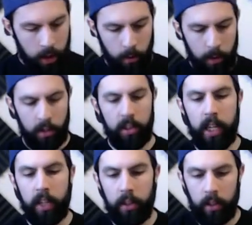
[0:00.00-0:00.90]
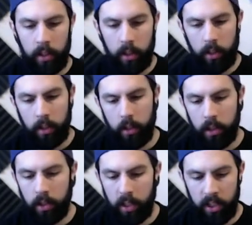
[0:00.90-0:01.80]
What is this?
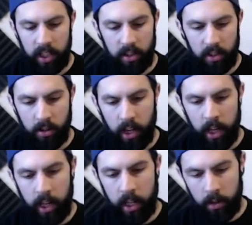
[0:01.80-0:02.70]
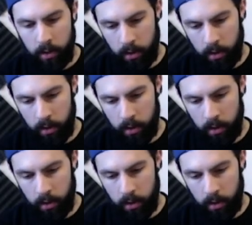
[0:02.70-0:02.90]
Is this an install guide